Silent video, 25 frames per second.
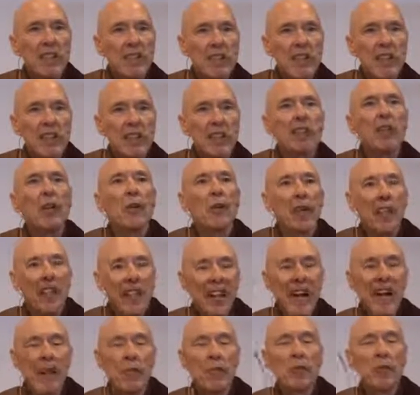And so he
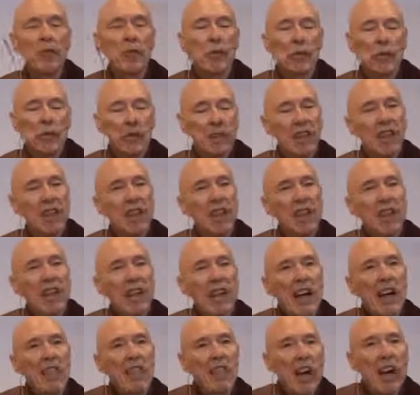came to
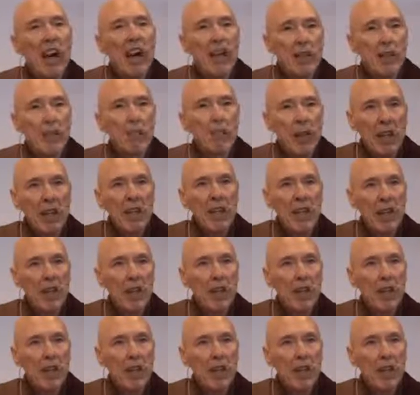have a high opinion